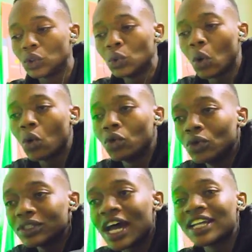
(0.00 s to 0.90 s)
do all
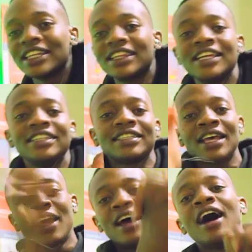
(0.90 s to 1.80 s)
those kind of things.
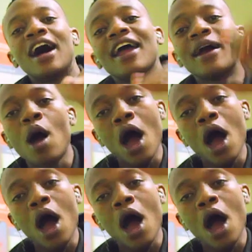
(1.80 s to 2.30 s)
And